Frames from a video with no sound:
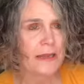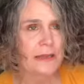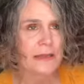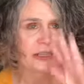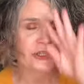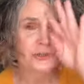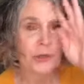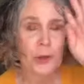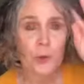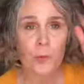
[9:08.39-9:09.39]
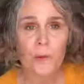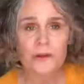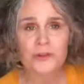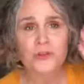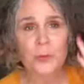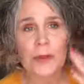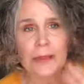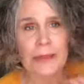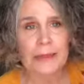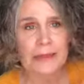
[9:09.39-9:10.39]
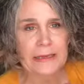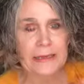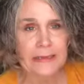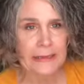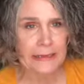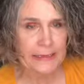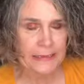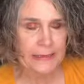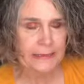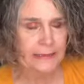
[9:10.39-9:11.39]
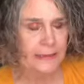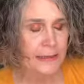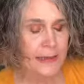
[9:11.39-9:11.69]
I think it wears well in the heat,